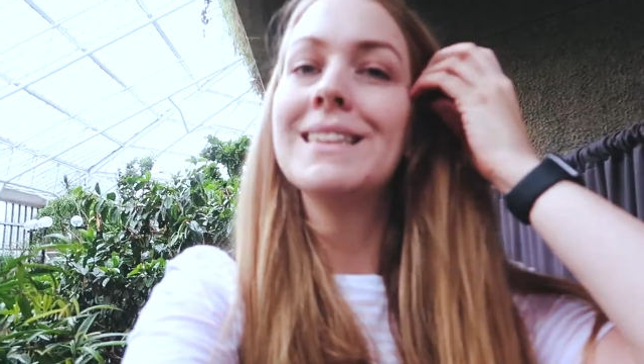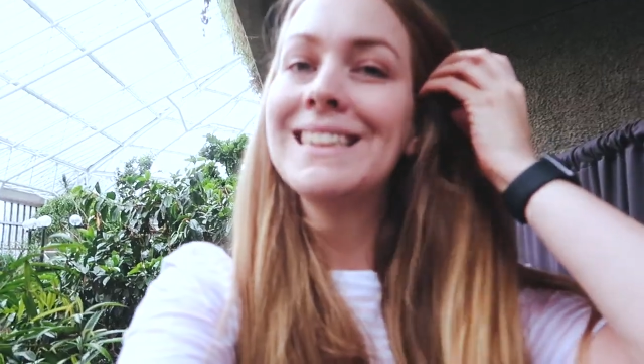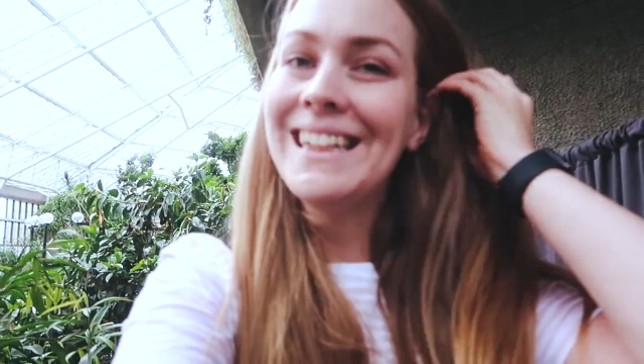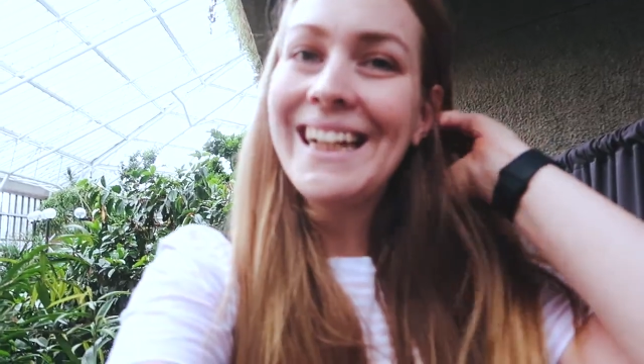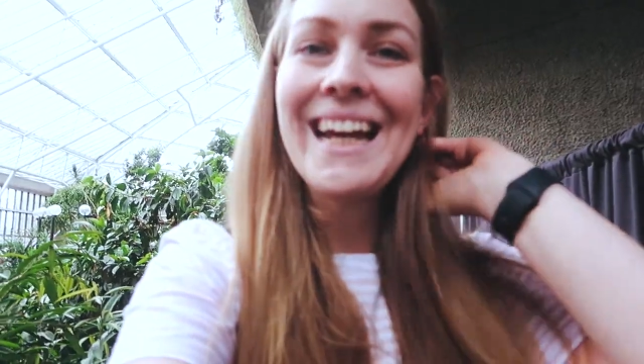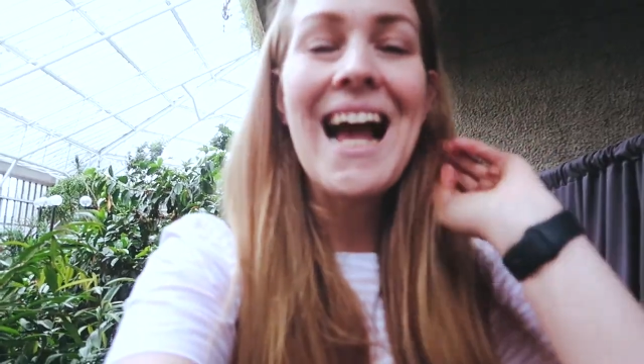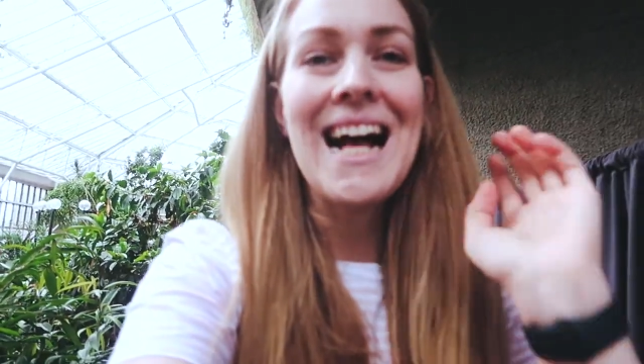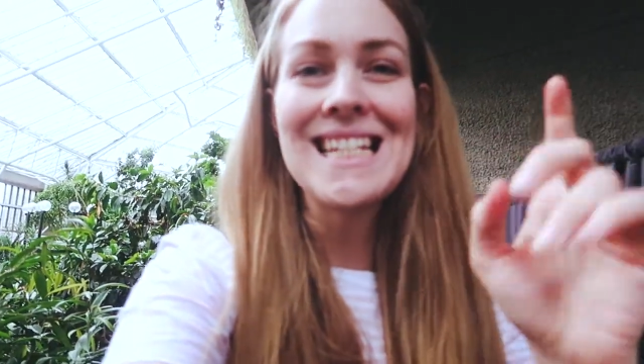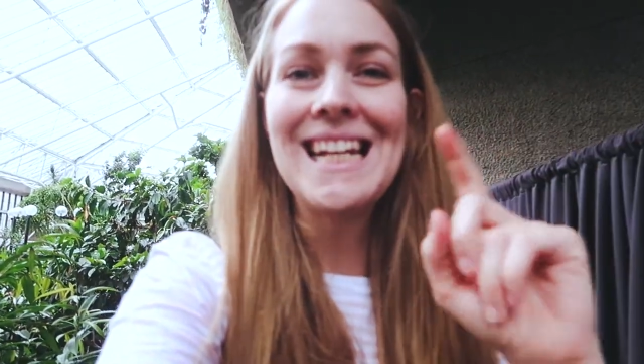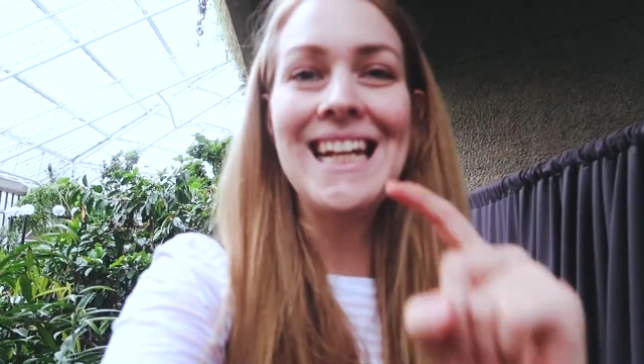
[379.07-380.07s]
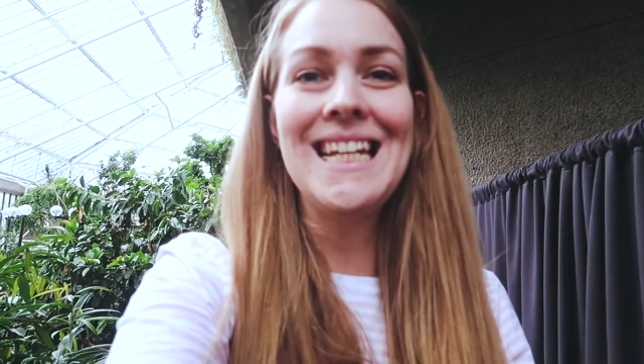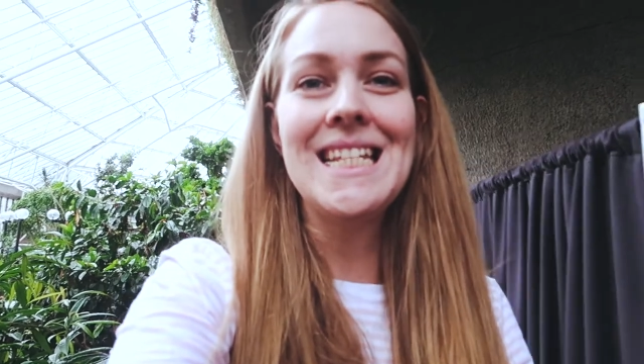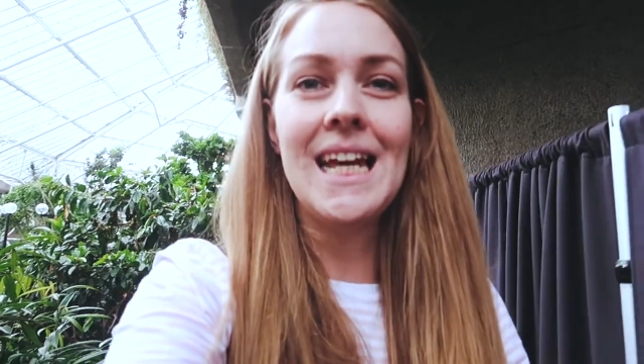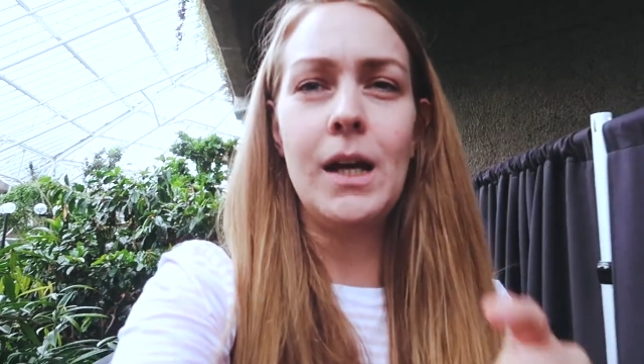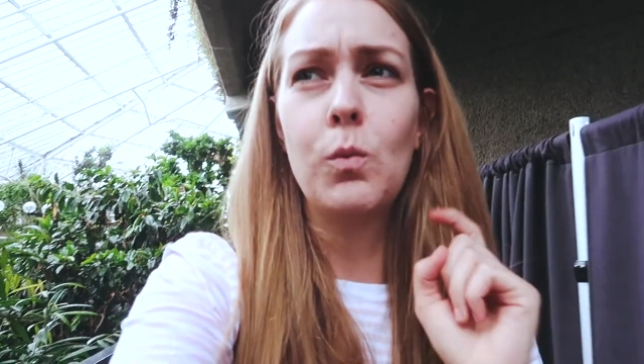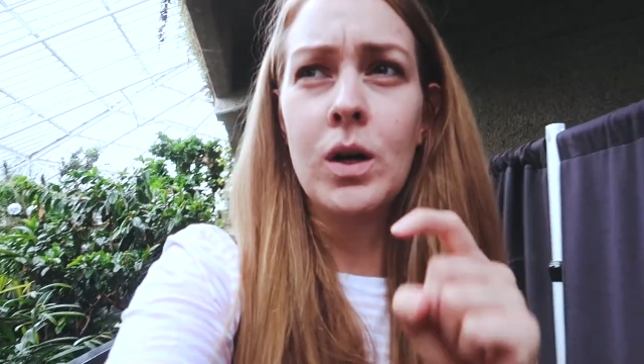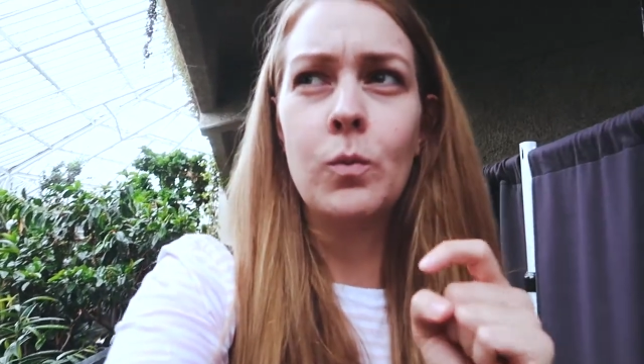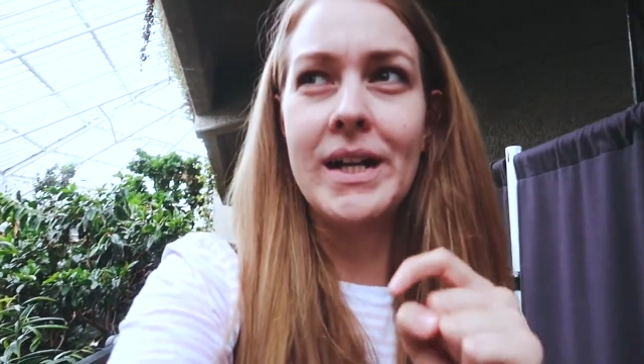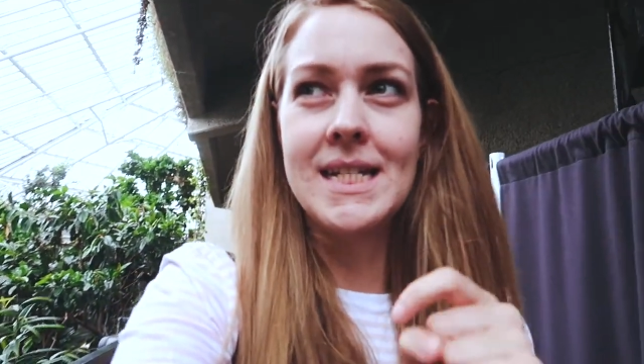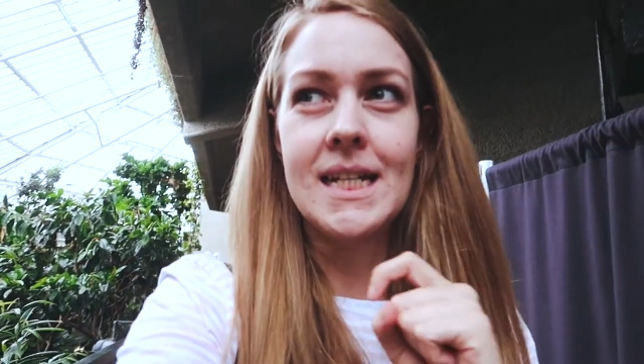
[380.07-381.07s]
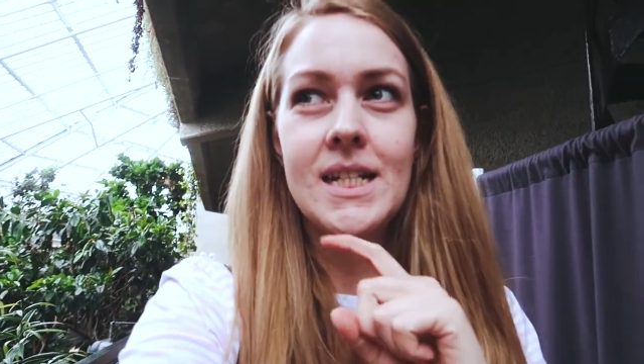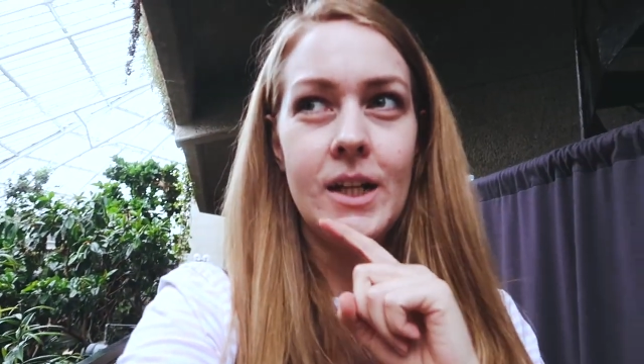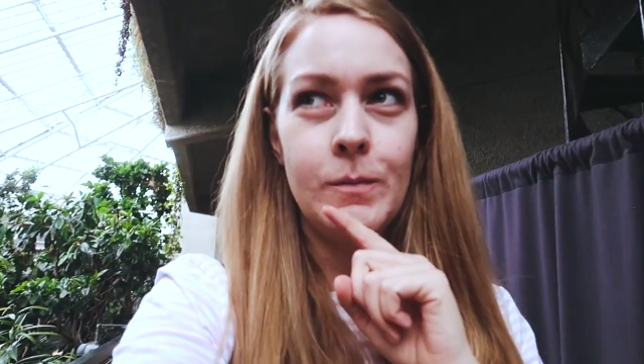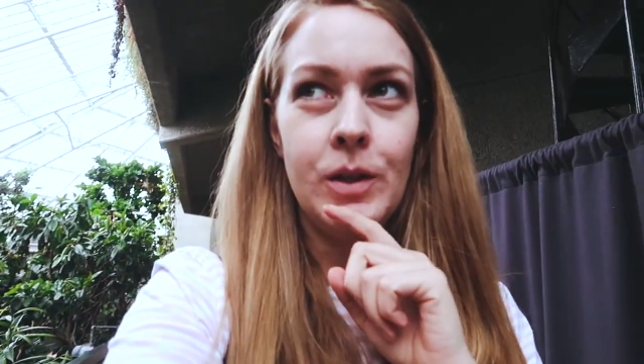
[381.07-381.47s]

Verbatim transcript: Seeing as it is a one-way system,